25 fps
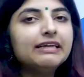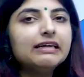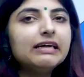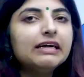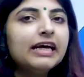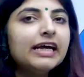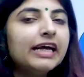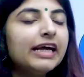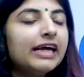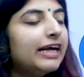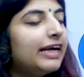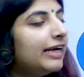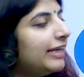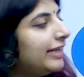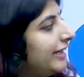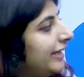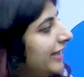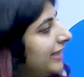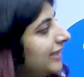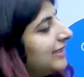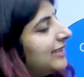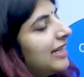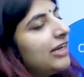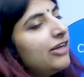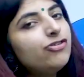the
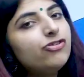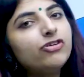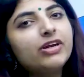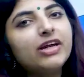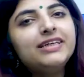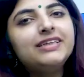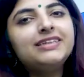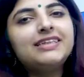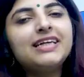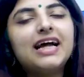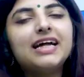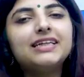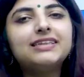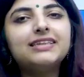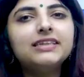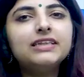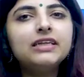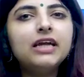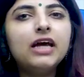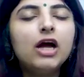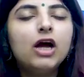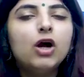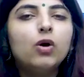recent trends as in